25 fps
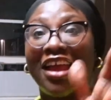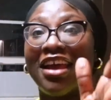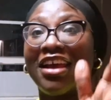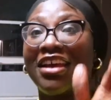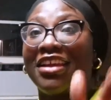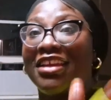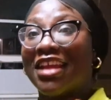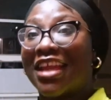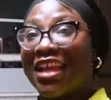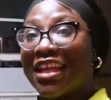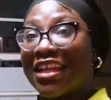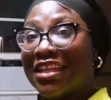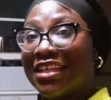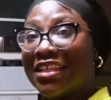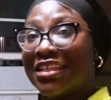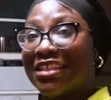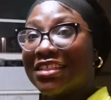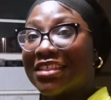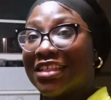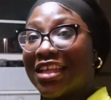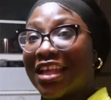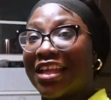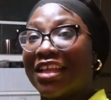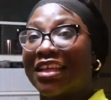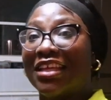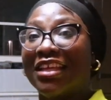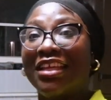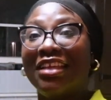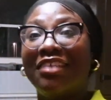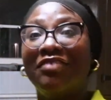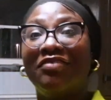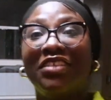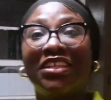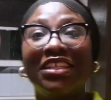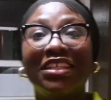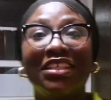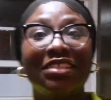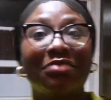Ladies, leave
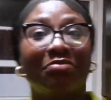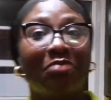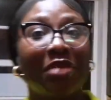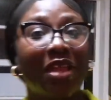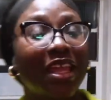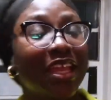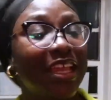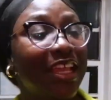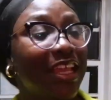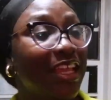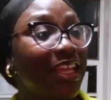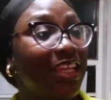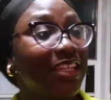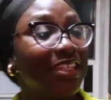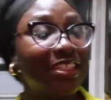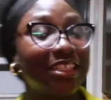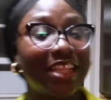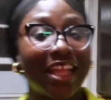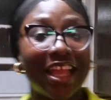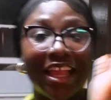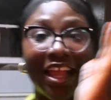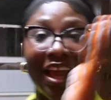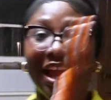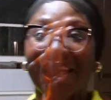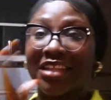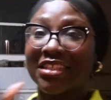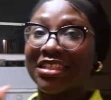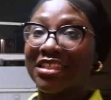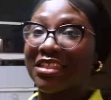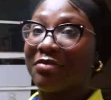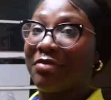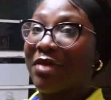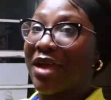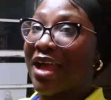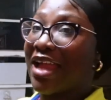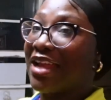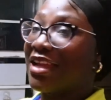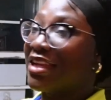these men that got
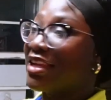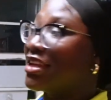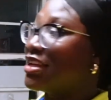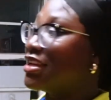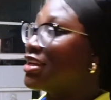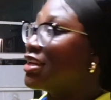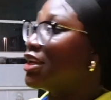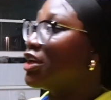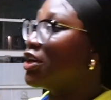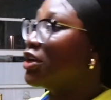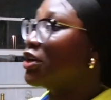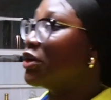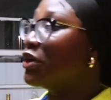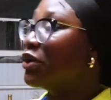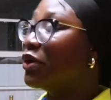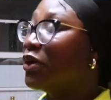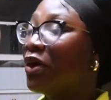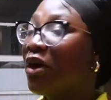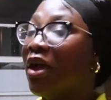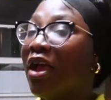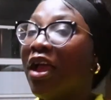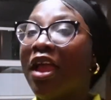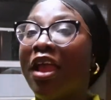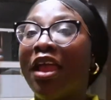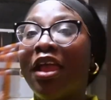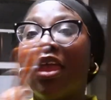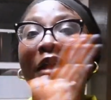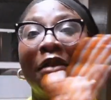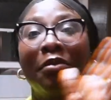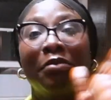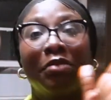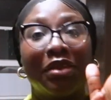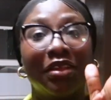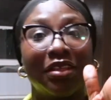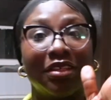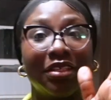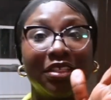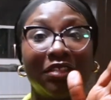somebody alone.
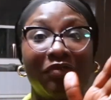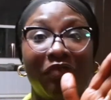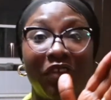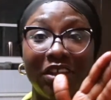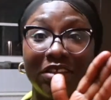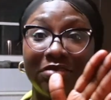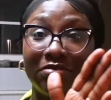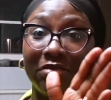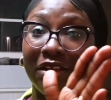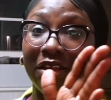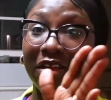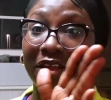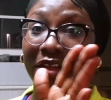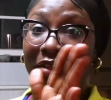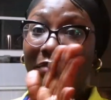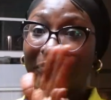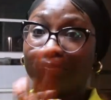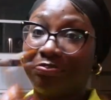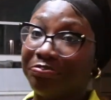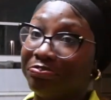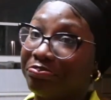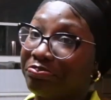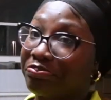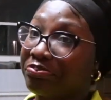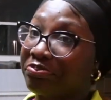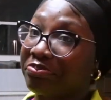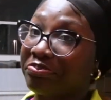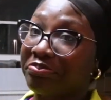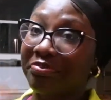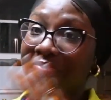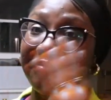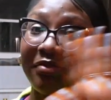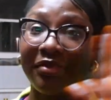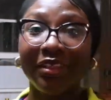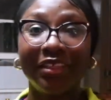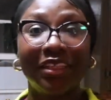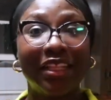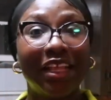Because first of all,
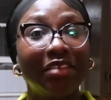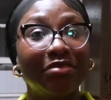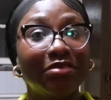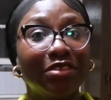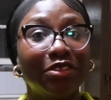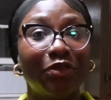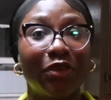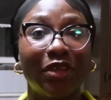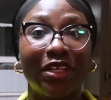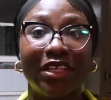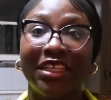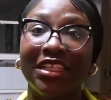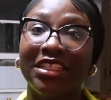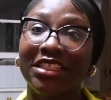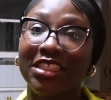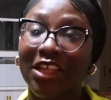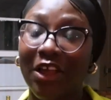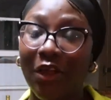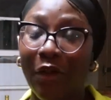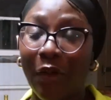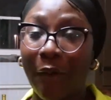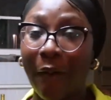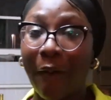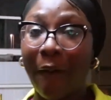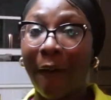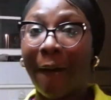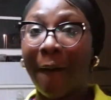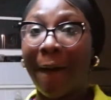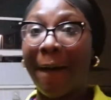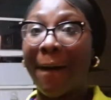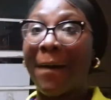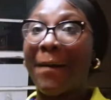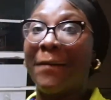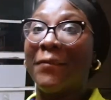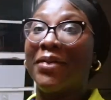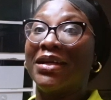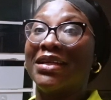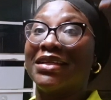that was 20 years ago.
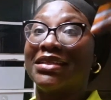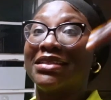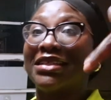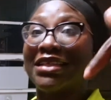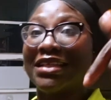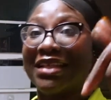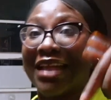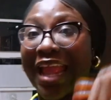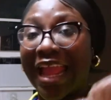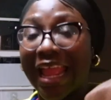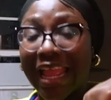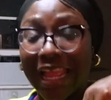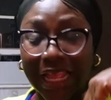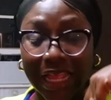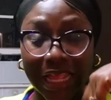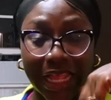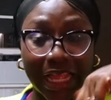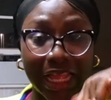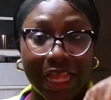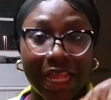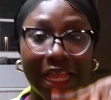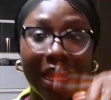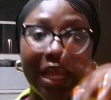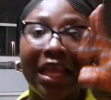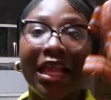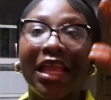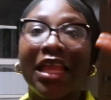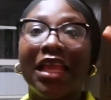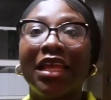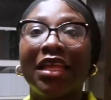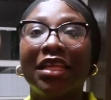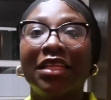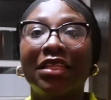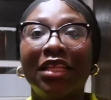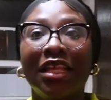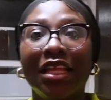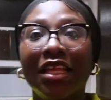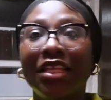But today,
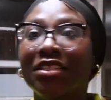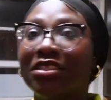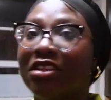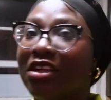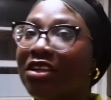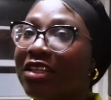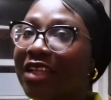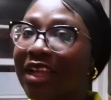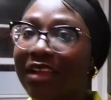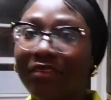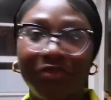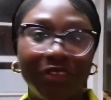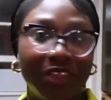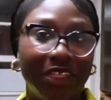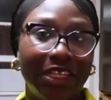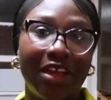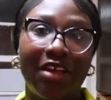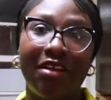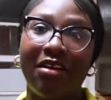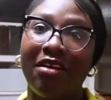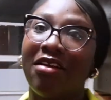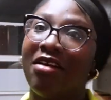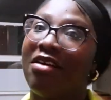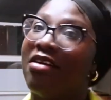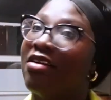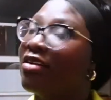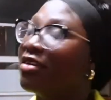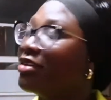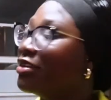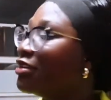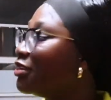things are definitely hard.